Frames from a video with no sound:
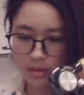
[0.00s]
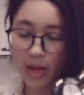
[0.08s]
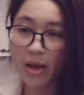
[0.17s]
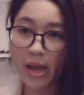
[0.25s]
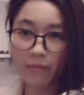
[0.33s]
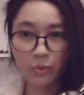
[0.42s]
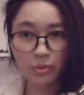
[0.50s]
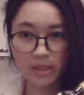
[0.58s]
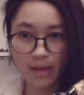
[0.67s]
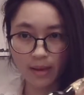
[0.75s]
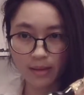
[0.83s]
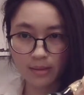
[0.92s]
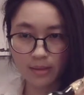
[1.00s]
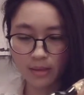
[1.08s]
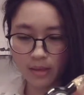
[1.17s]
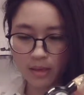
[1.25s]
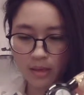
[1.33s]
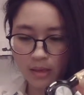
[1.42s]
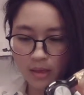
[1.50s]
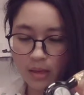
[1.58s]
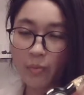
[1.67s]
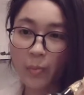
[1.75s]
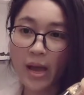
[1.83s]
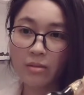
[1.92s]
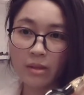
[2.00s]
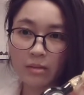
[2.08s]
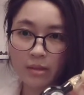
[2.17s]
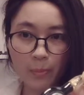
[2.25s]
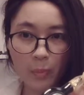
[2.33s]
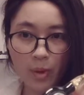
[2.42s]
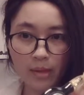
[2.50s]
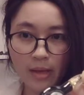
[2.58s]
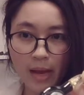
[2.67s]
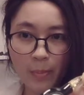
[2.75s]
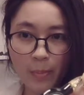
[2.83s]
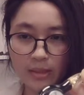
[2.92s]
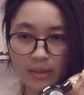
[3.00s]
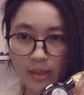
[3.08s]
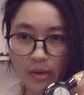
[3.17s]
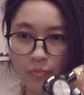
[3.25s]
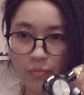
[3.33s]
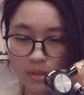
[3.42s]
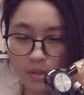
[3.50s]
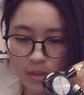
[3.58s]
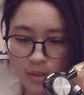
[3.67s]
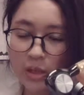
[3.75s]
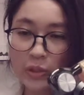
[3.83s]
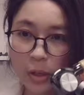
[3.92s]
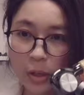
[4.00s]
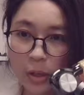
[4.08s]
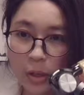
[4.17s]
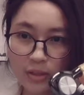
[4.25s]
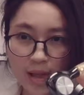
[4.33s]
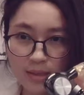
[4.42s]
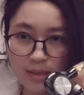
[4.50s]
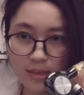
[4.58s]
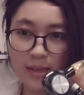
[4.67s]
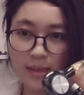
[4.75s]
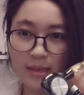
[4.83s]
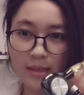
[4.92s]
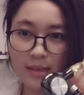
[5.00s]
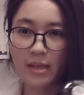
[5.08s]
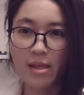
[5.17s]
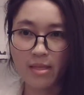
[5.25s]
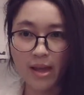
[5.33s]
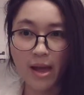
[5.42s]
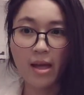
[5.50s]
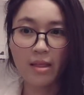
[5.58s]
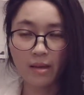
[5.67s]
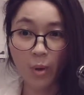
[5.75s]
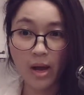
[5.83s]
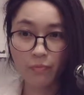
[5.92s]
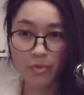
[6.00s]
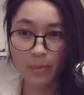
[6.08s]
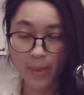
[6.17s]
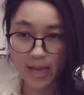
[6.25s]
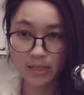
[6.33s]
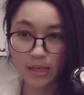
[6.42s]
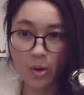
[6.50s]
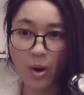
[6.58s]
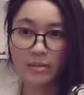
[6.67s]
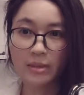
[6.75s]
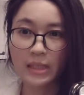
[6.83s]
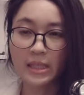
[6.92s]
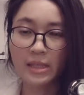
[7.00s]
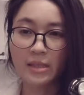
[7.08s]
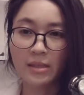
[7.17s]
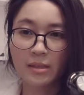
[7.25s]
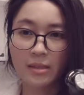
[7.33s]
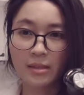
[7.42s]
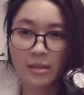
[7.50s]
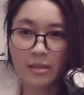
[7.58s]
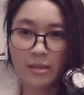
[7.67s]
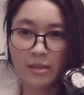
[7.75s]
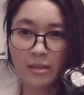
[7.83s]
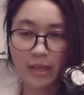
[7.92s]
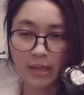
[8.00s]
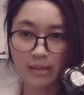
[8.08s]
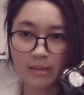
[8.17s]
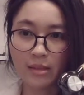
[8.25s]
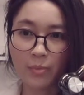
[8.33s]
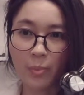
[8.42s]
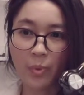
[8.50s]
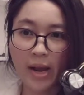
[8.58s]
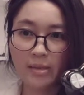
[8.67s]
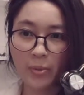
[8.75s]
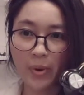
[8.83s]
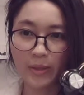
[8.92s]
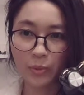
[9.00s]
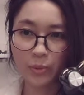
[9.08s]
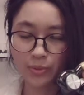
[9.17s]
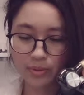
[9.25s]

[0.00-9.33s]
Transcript: Now I have to say is, if Pi Audio D M one hybrid earphones not the best, at least they are the, one of the best around is price range.